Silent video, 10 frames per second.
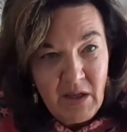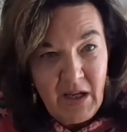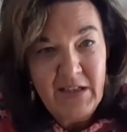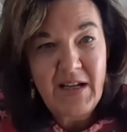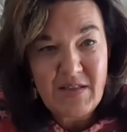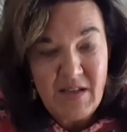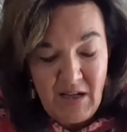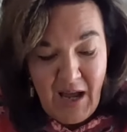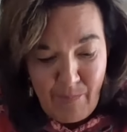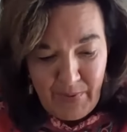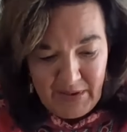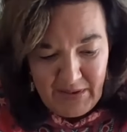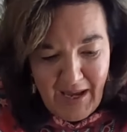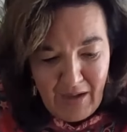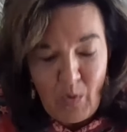It doesn't happen
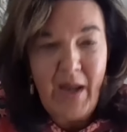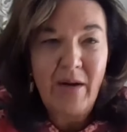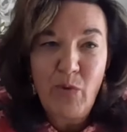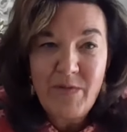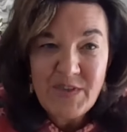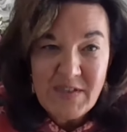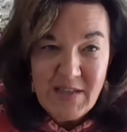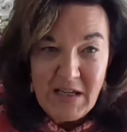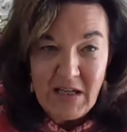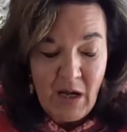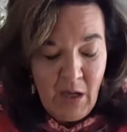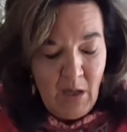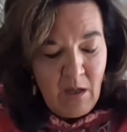that way. And we've seen